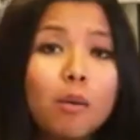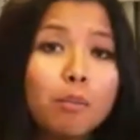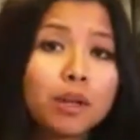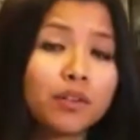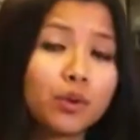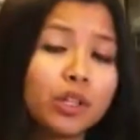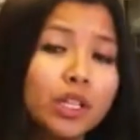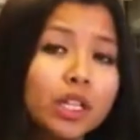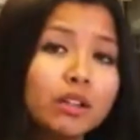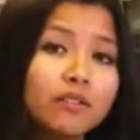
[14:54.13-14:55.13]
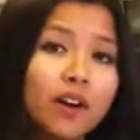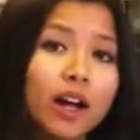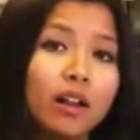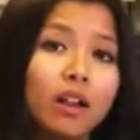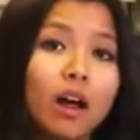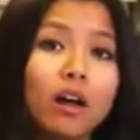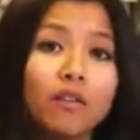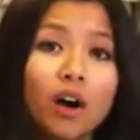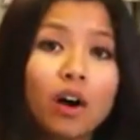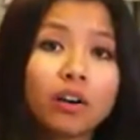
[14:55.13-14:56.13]
But if you deleted a file of
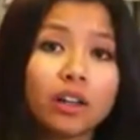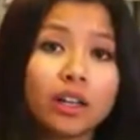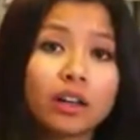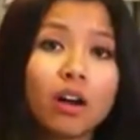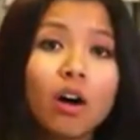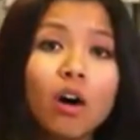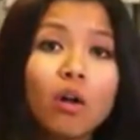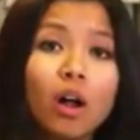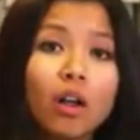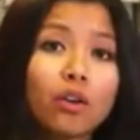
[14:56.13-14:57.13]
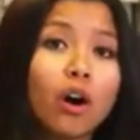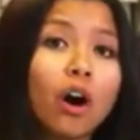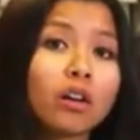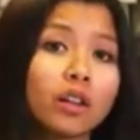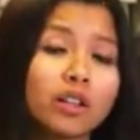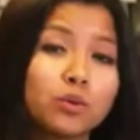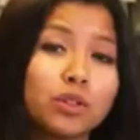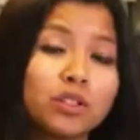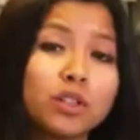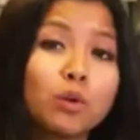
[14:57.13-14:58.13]
a hard link, all other hard links would
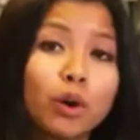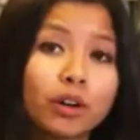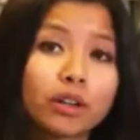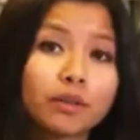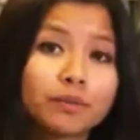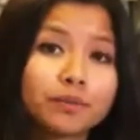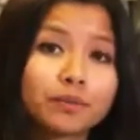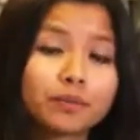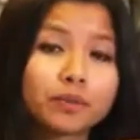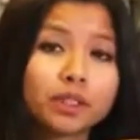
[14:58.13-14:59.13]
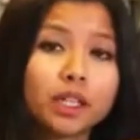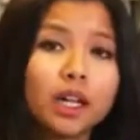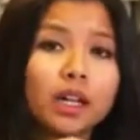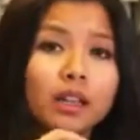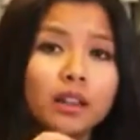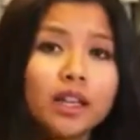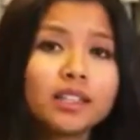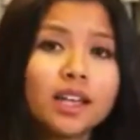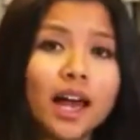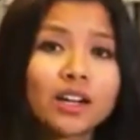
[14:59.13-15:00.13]
still work.
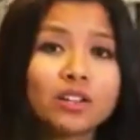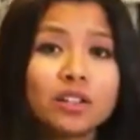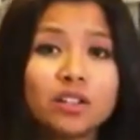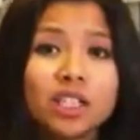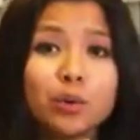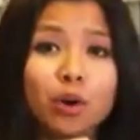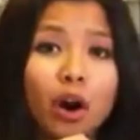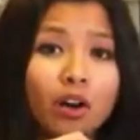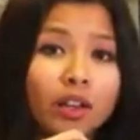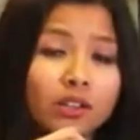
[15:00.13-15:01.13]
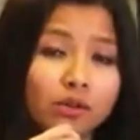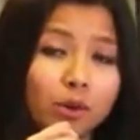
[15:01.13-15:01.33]
Let's actually see where hard links